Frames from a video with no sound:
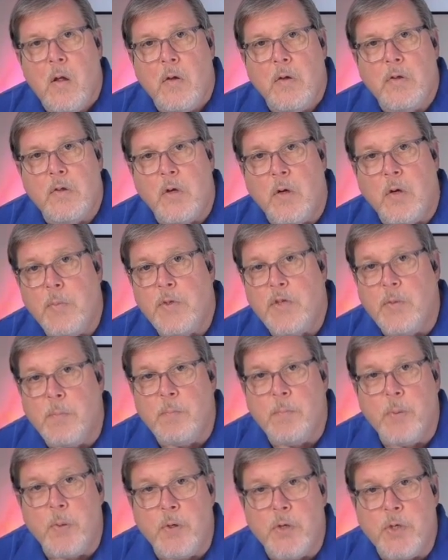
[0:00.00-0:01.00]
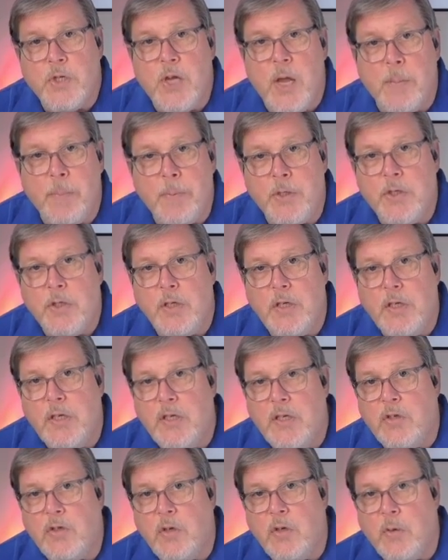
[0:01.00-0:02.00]
In terms of perception,
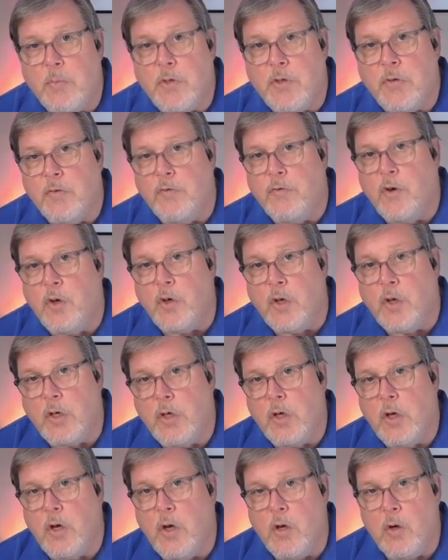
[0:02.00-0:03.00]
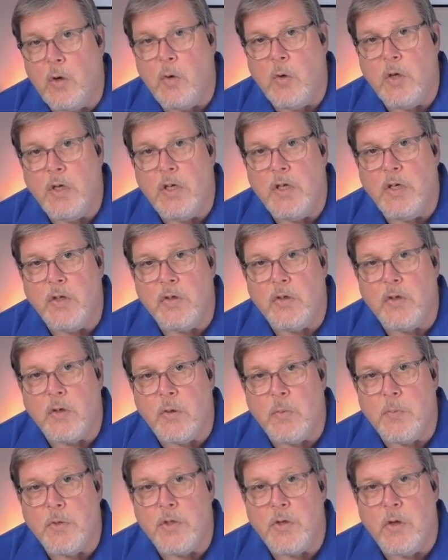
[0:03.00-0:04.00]
in terms of vertigo, in
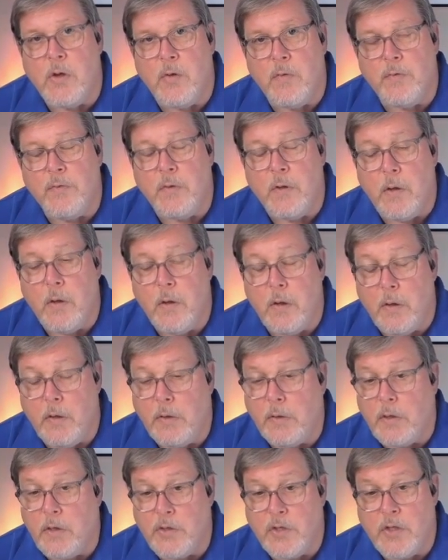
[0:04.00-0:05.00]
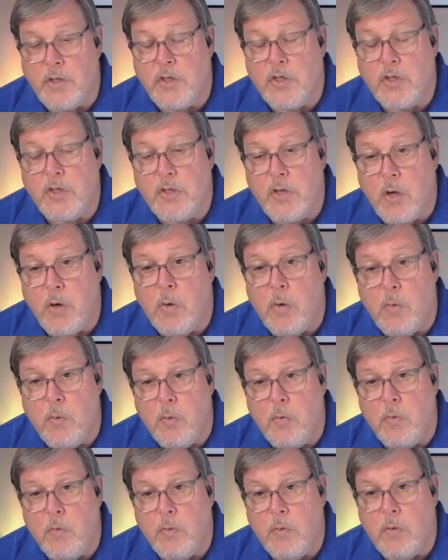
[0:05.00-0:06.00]
terms of because it's
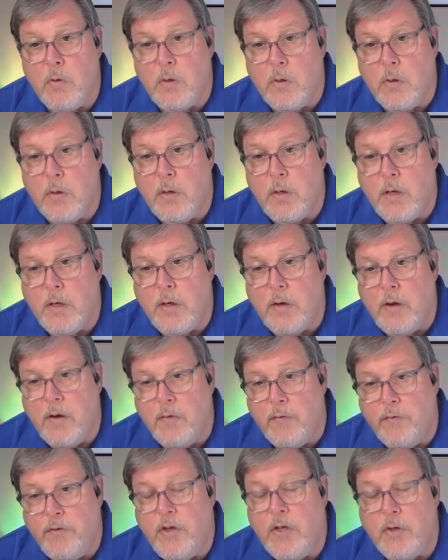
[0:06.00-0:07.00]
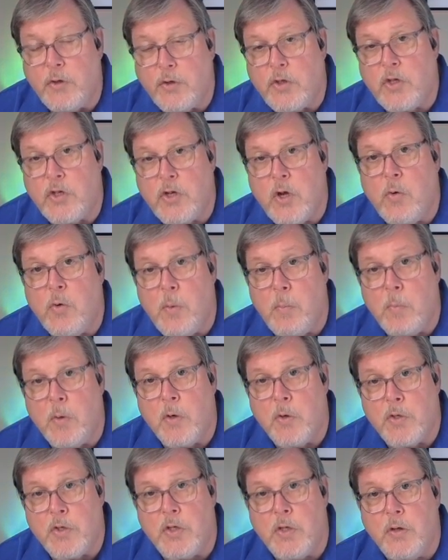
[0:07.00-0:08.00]
so it feels so
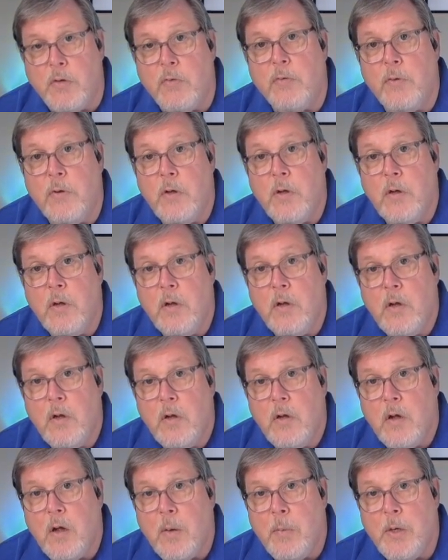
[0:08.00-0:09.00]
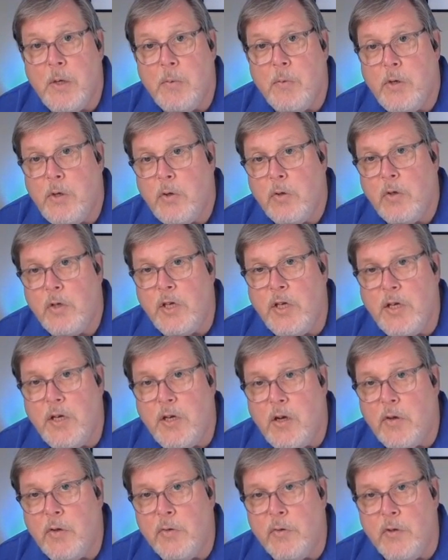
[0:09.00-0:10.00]
immersive. I mean, when you're looking at
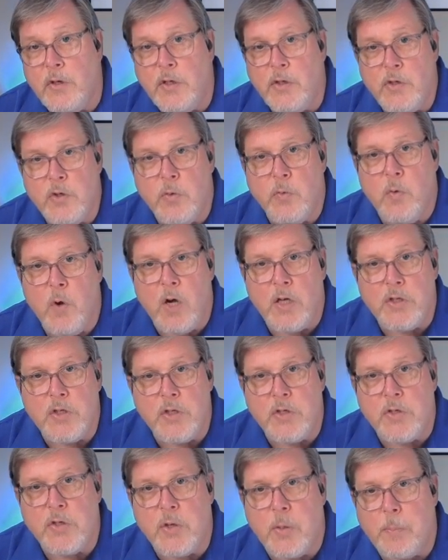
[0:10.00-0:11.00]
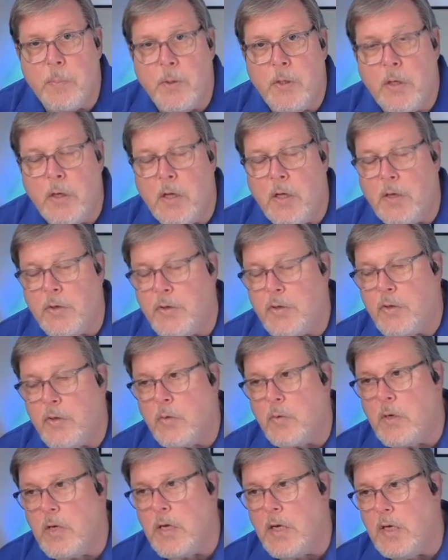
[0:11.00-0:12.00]
other things, you're watching something on a
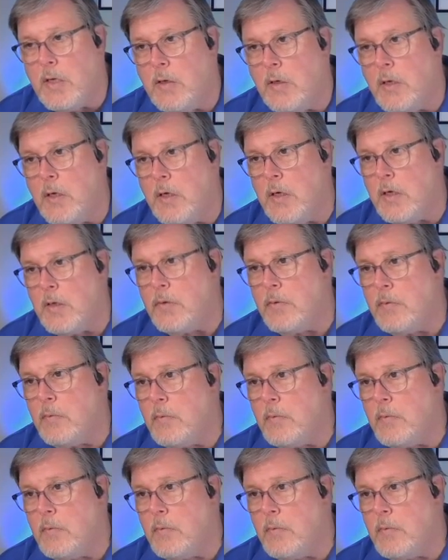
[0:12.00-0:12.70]
screen.